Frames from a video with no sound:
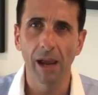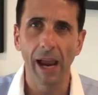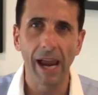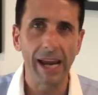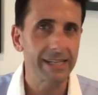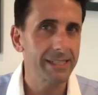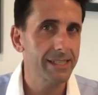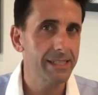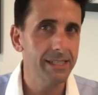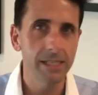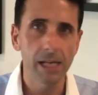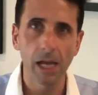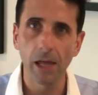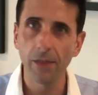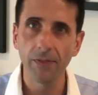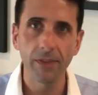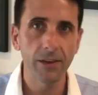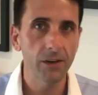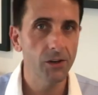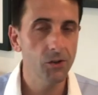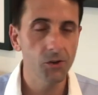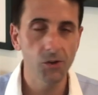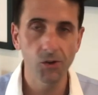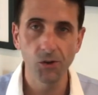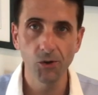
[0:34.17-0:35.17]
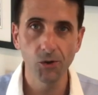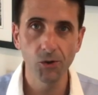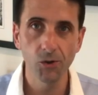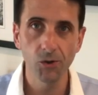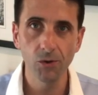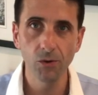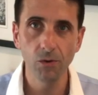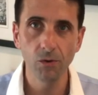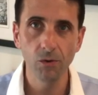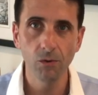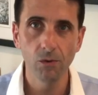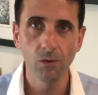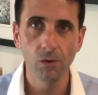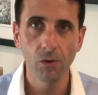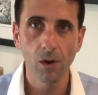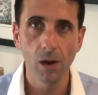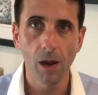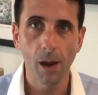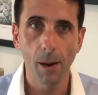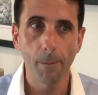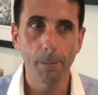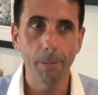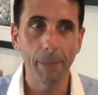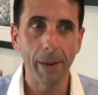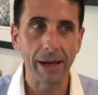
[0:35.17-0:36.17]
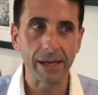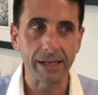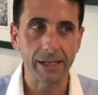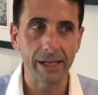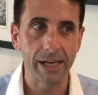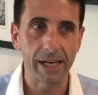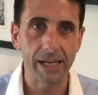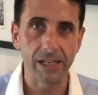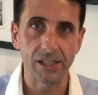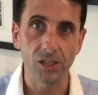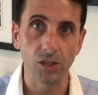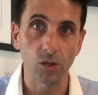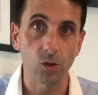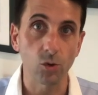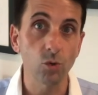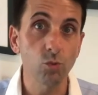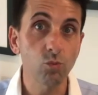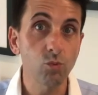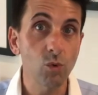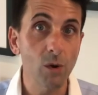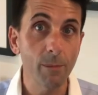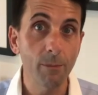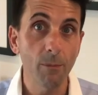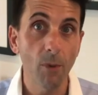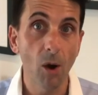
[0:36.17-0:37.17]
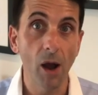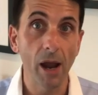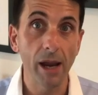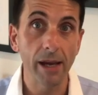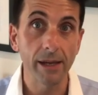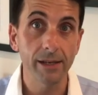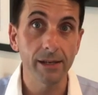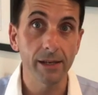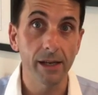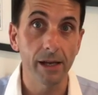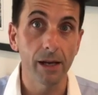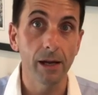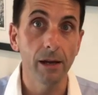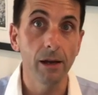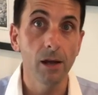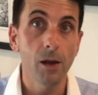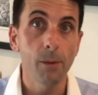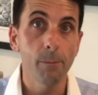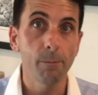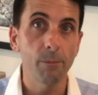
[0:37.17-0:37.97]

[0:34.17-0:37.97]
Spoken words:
It's nothing new, but it's a good reminder